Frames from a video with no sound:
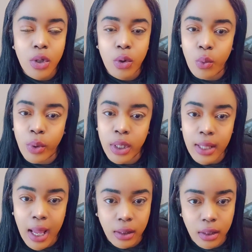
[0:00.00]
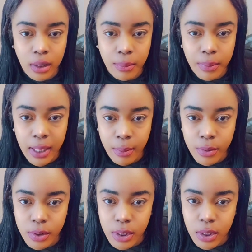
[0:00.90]
we're not gonna be
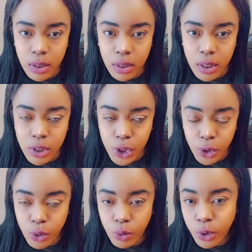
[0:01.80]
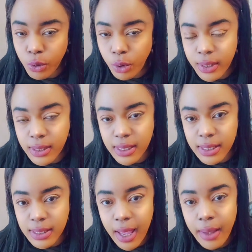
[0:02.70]
able to continue you on this
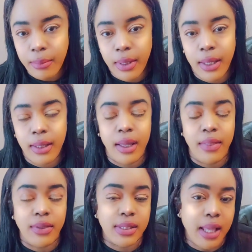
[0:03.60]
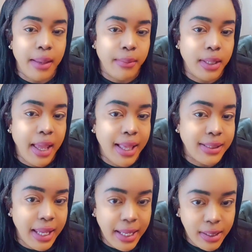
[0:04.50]
assignment, and the assignment has
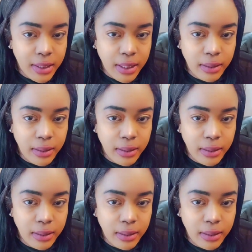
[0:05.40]
ended.